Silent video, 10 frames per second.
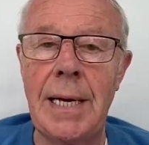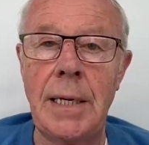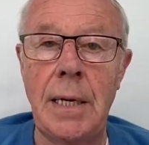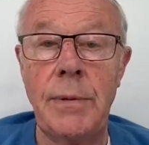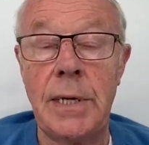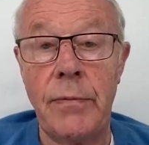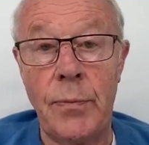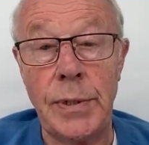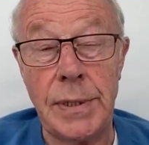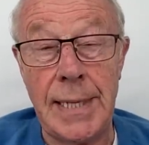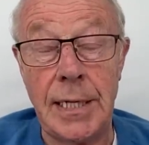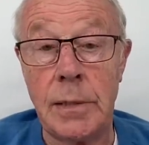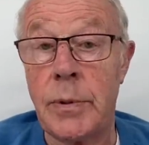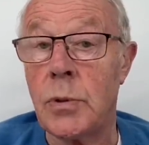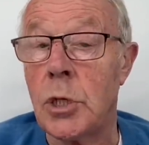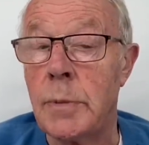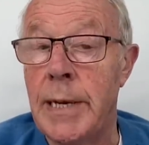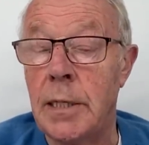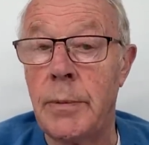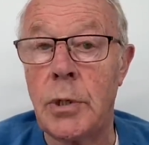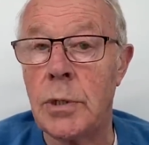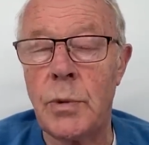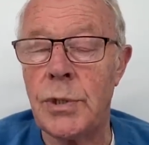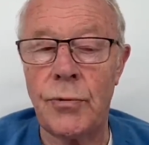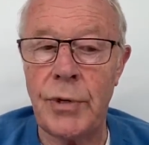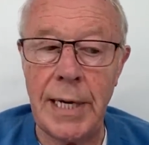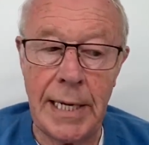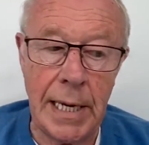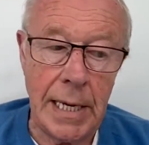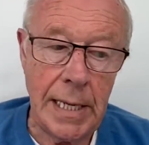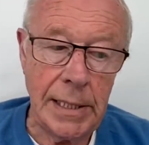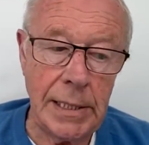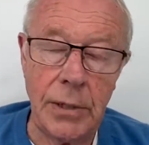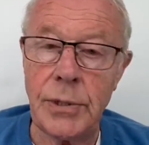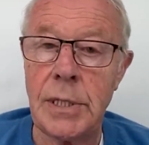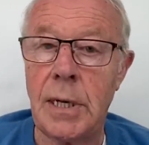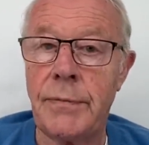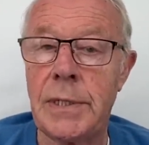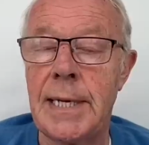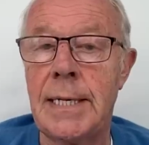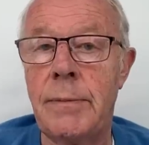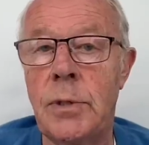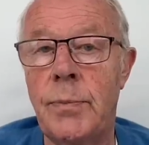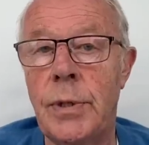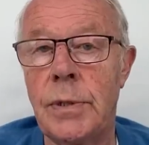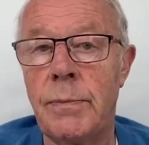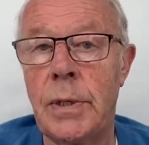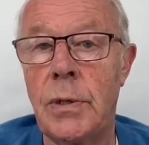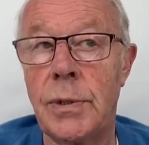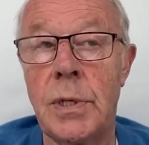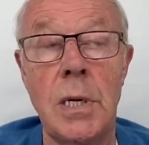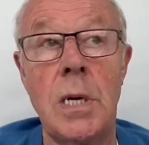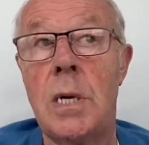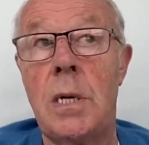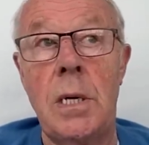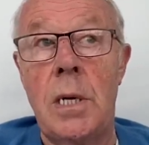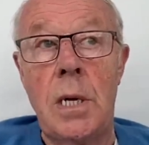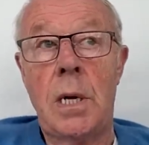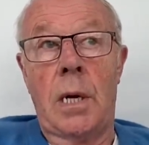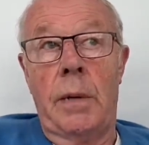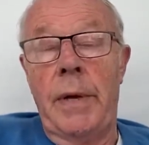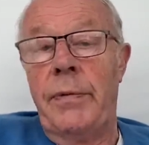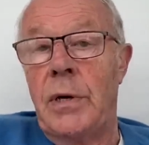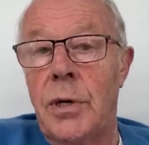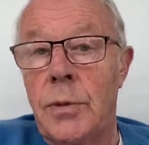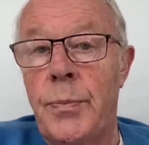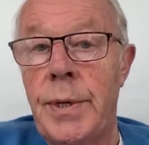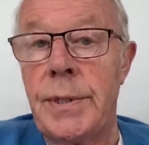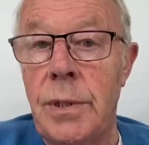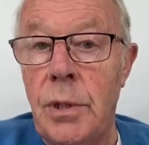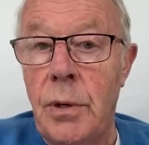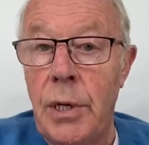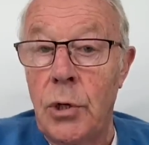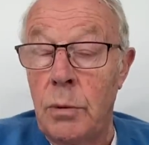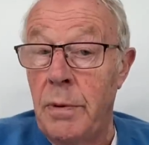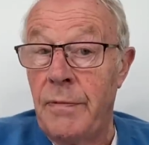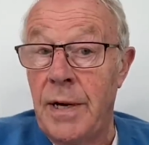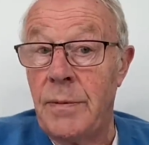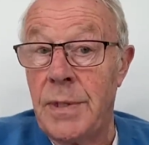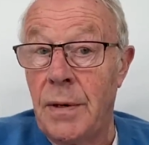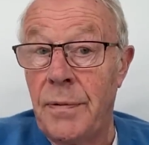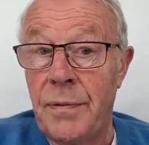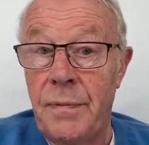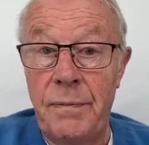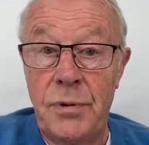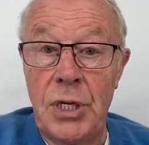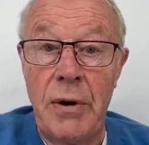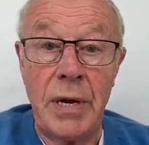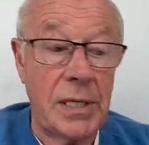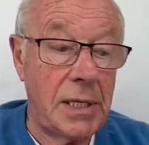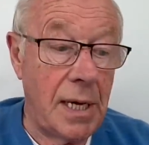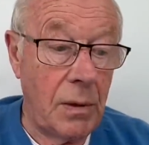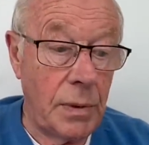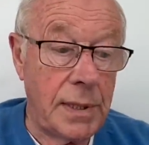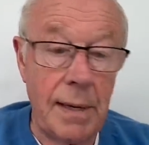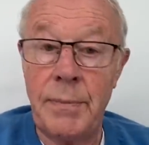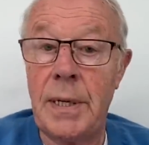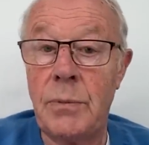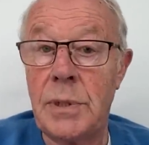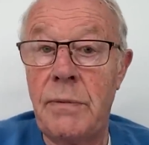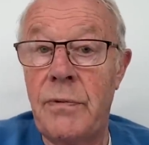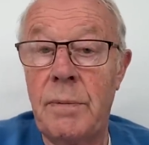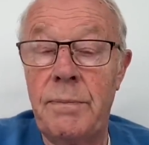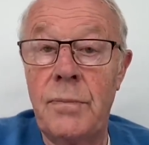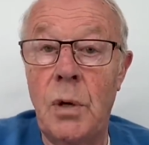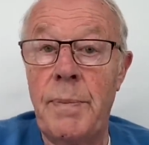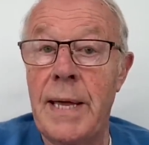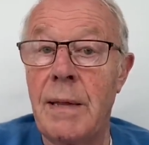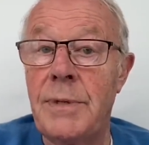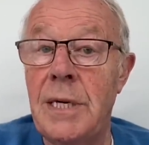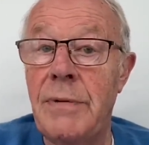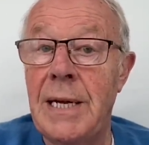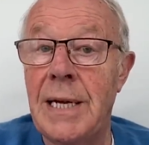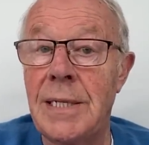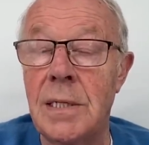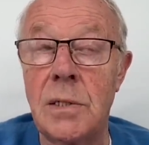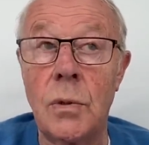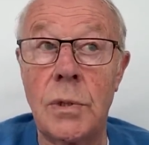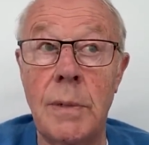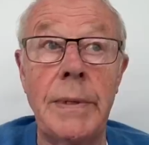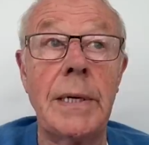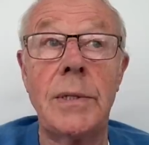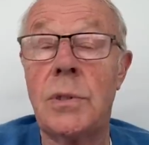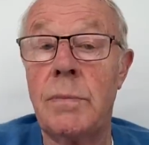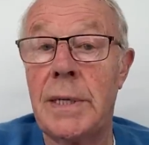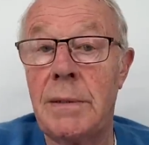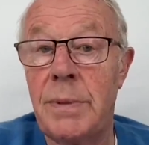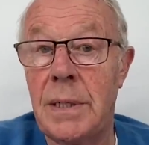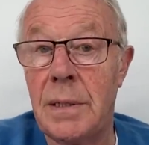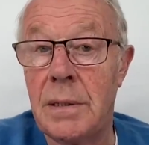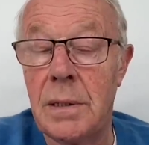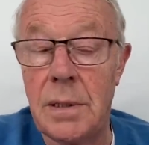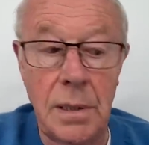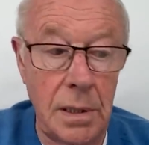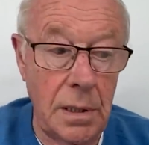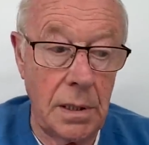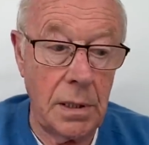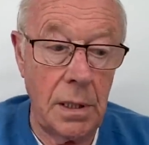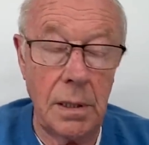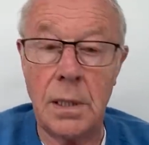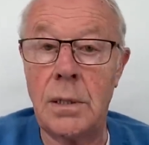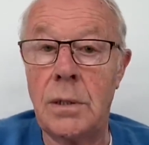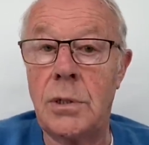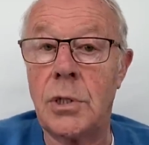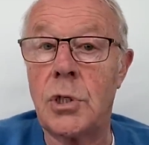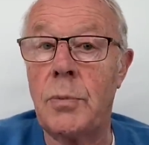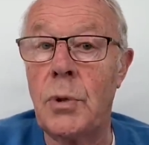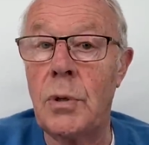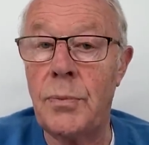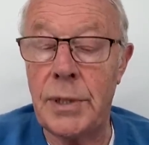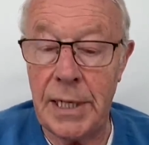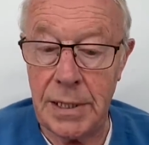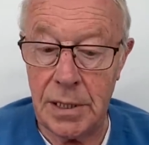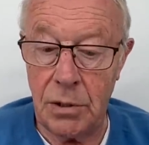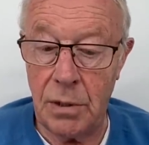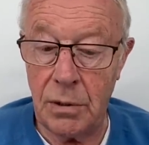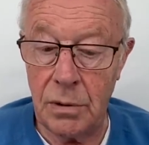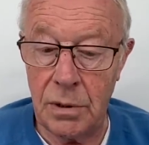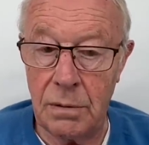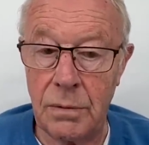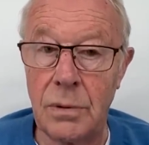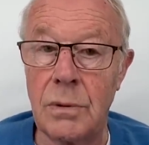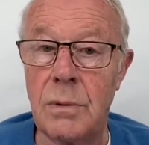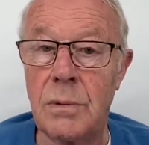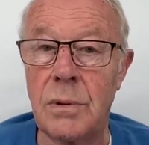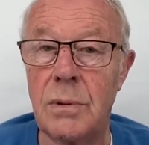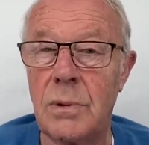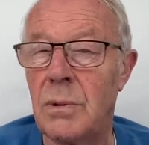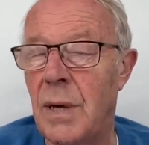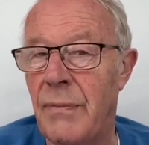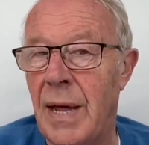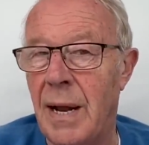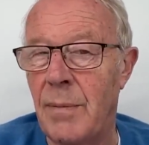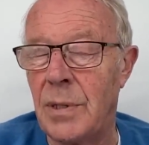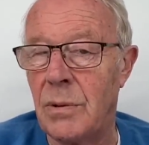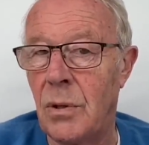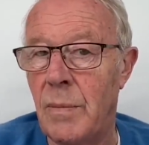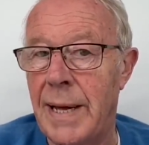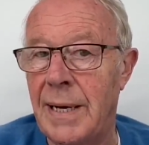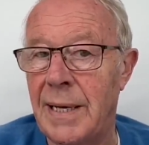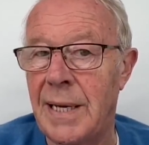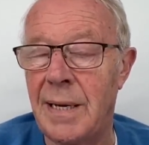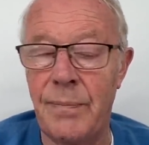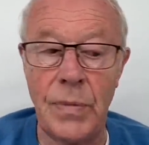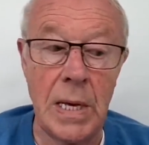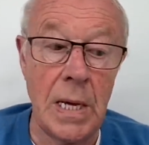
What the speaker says: He was given a prison sentence, but it was suspended because it wasn't really serious enough to send him to prison. Because, I mean, if he'd gone to prison, you know, he could have found himself sharing a cell with somebody who was in for not paying the TV license, or somebody else who might be a Just Stop Oil protester. You know, he couldn't have that happen to an old man like him.